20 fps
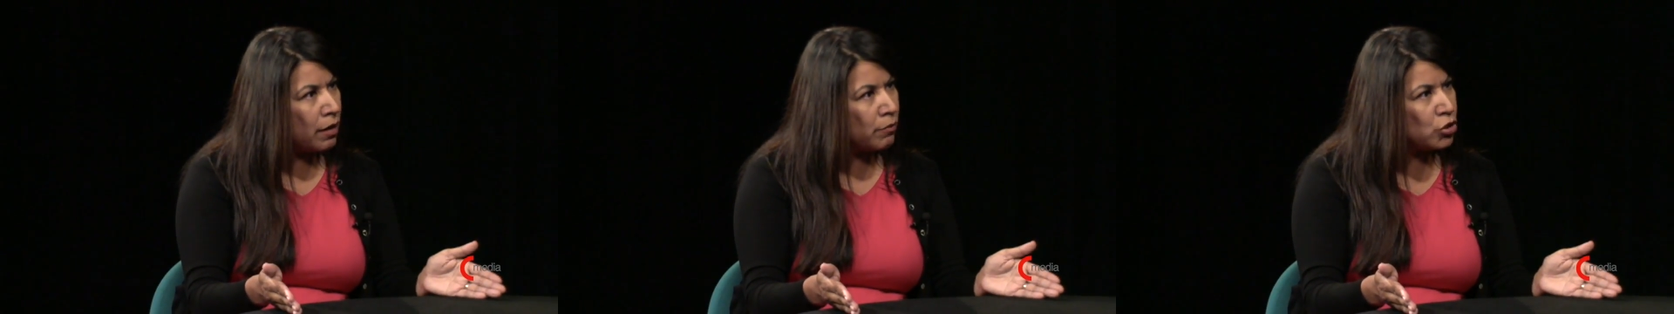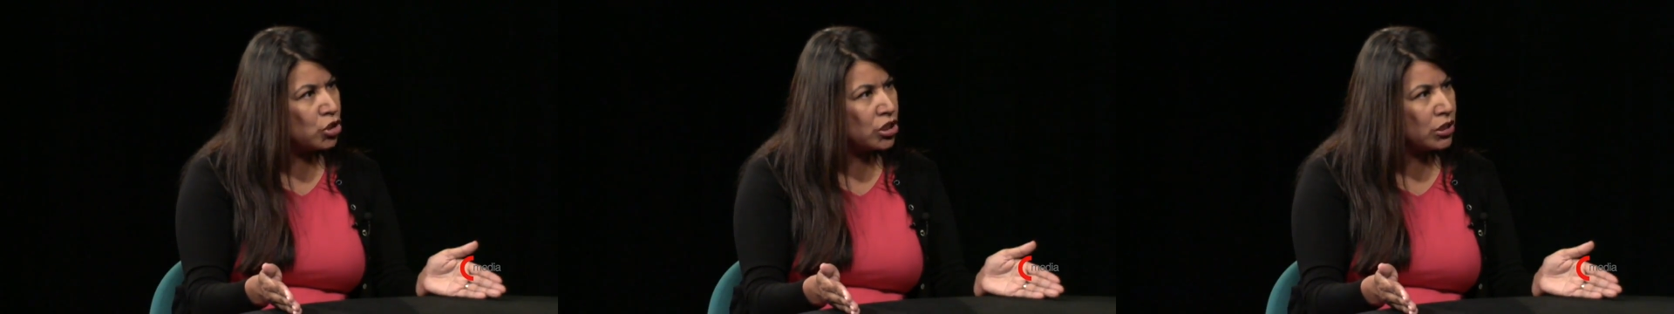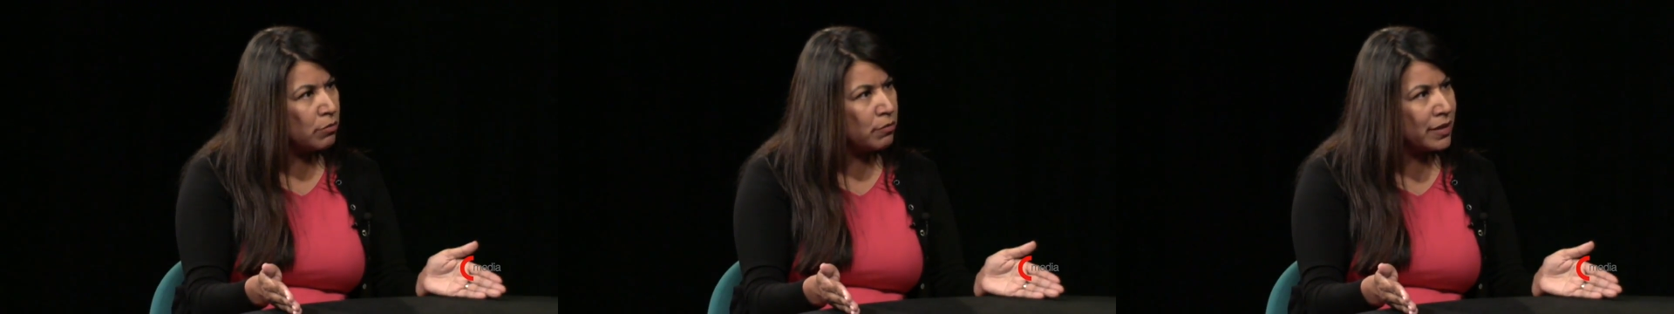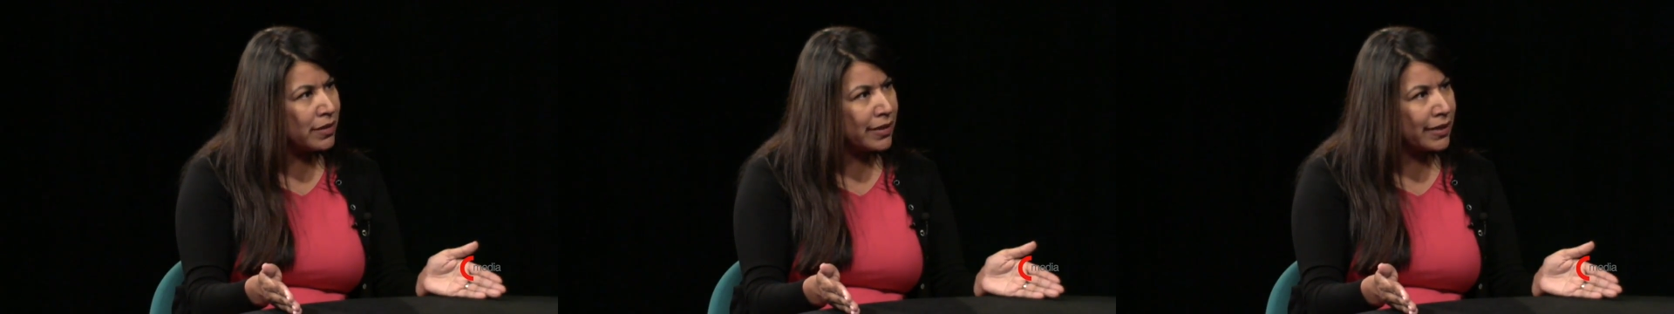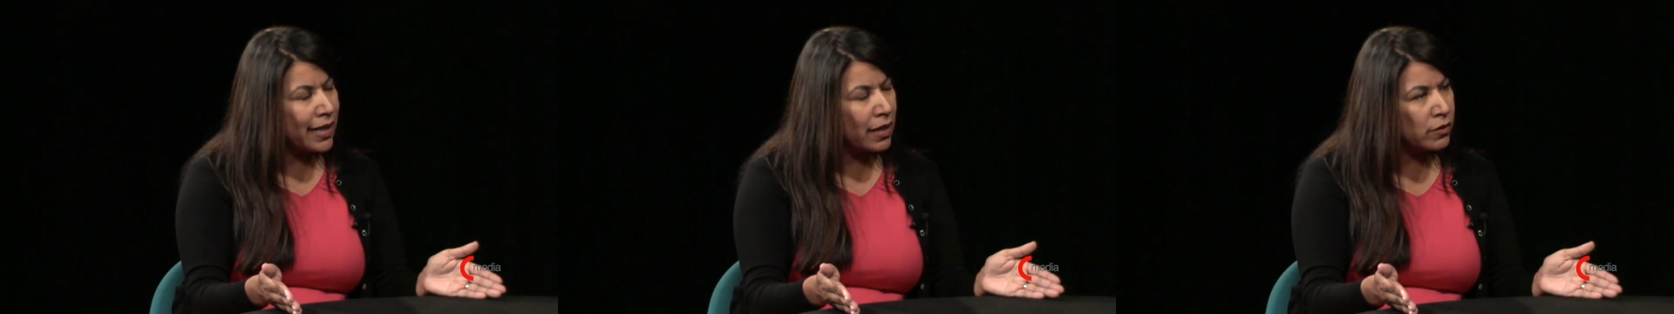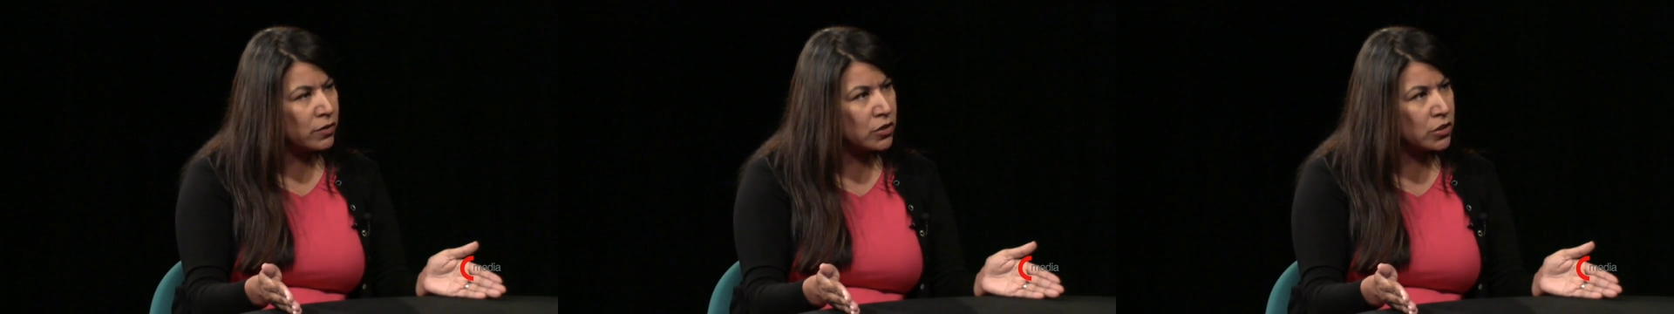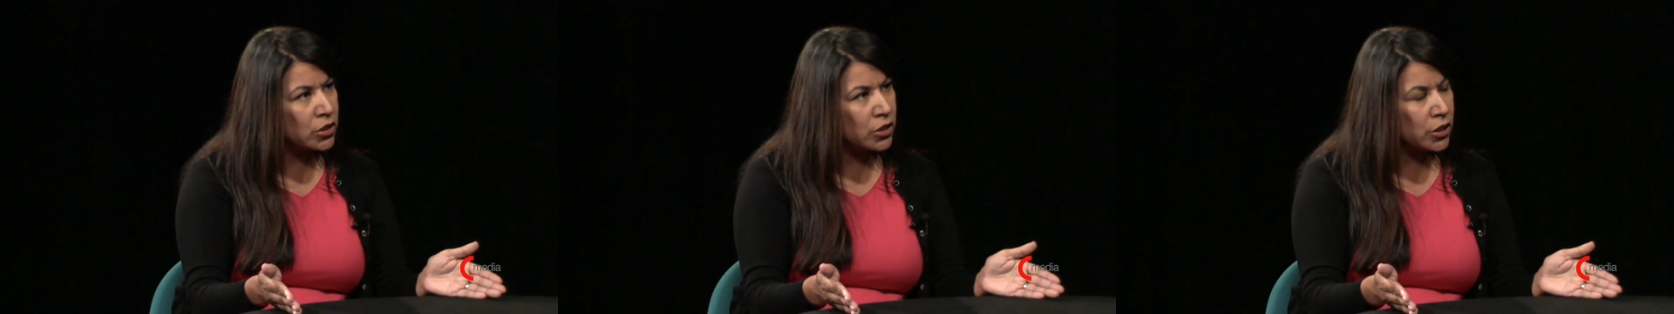She met a
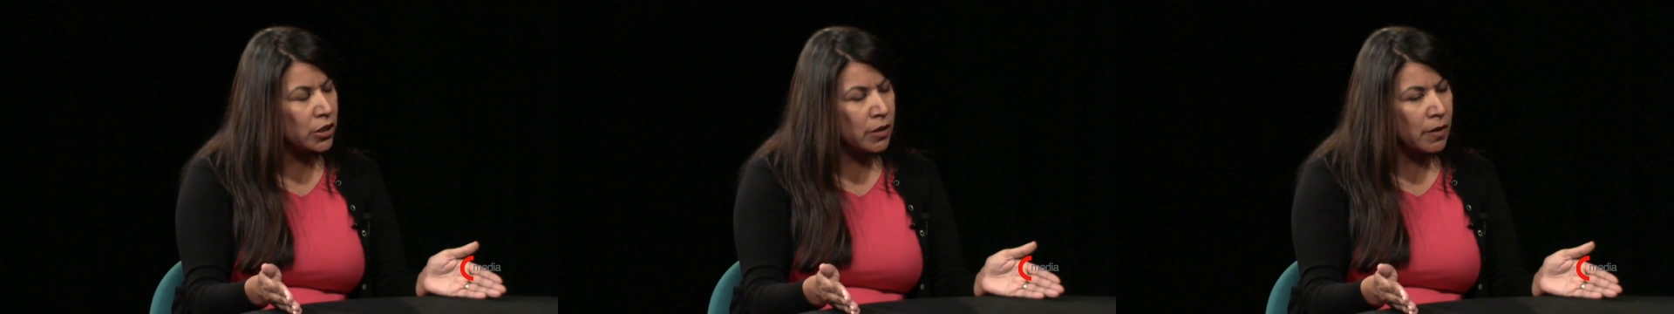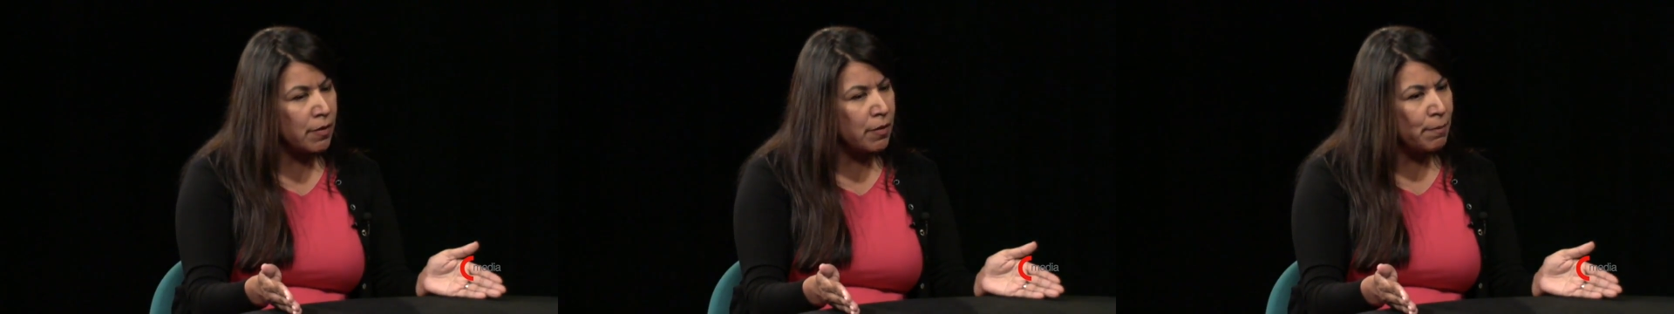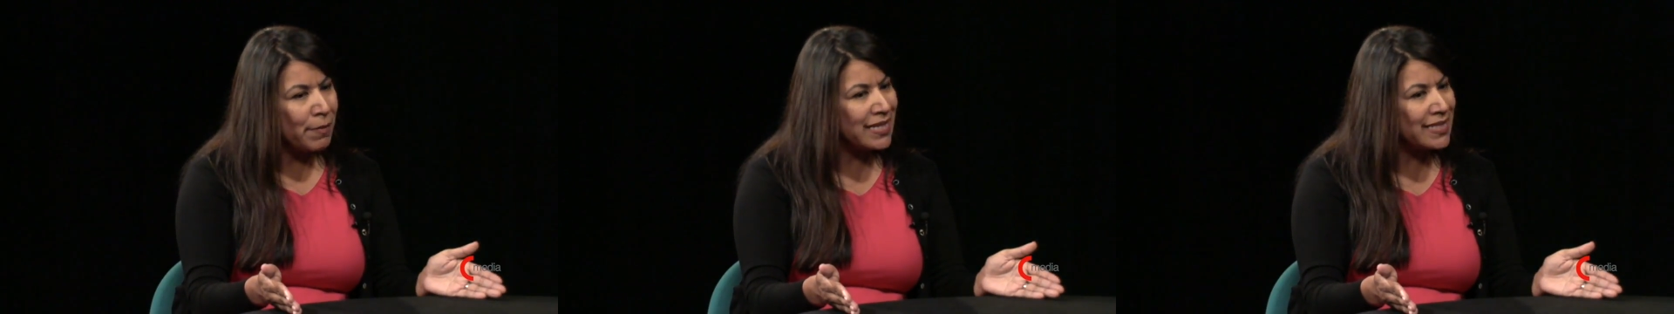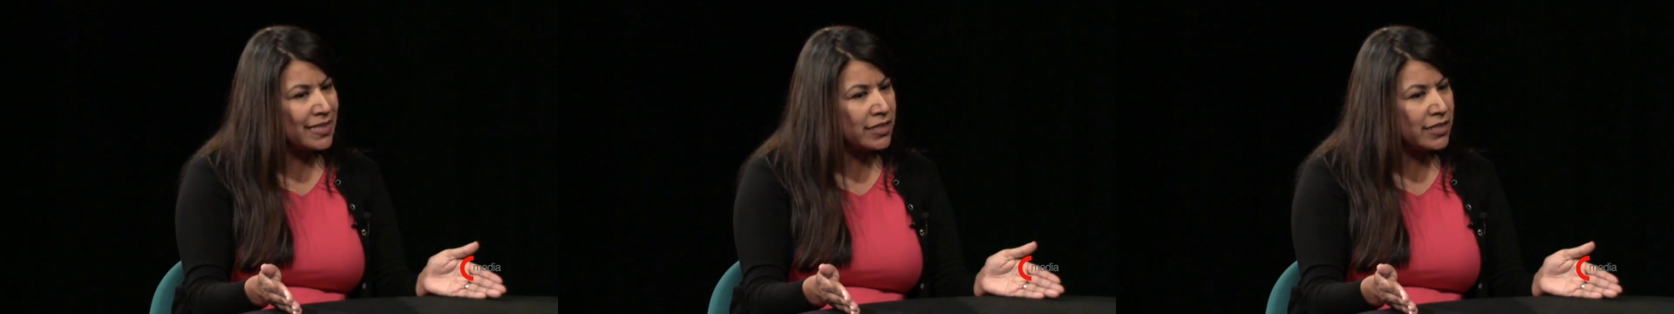counselor. My